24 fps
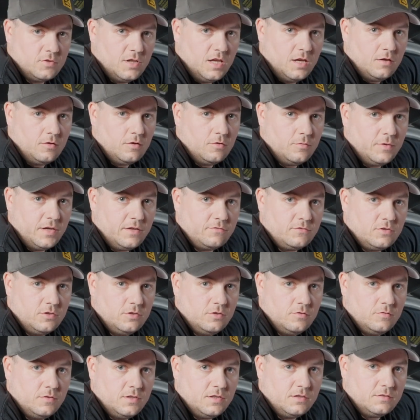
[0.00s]
now all we have to
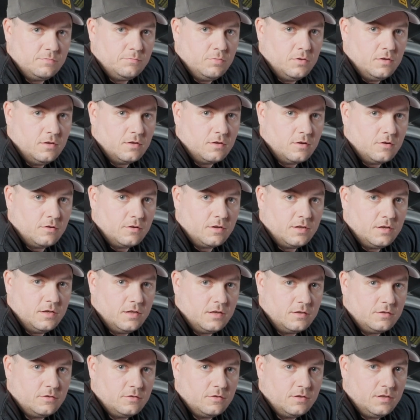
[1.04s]
do is plug our
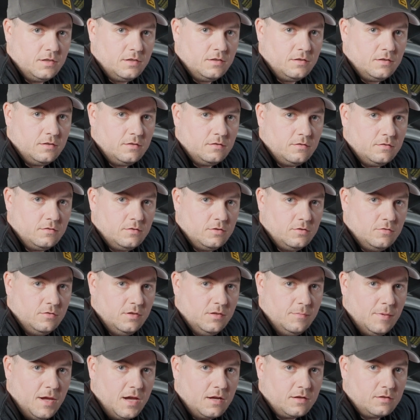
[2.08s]
connector into
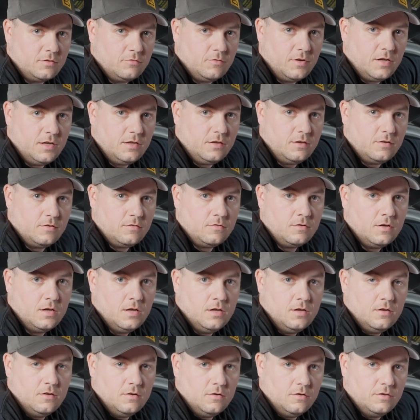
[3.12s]
the back of the radio.
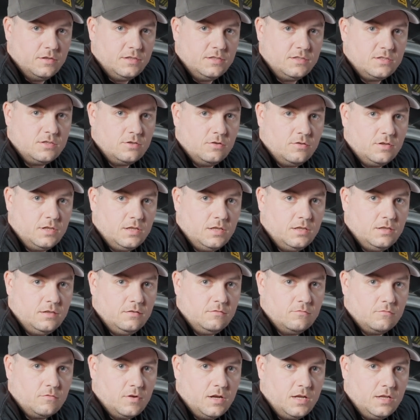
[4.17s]
On these Sony
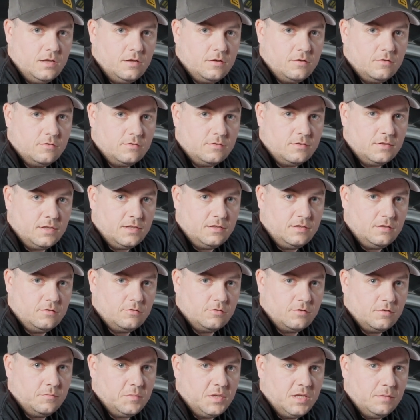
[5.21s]
radios, it's either
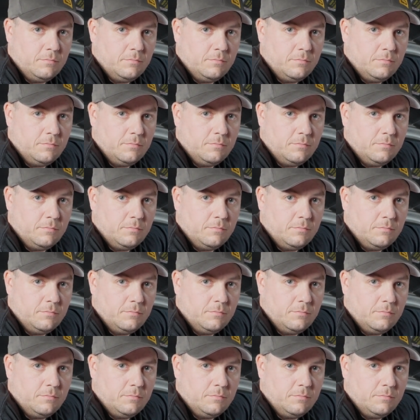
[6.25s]
going to be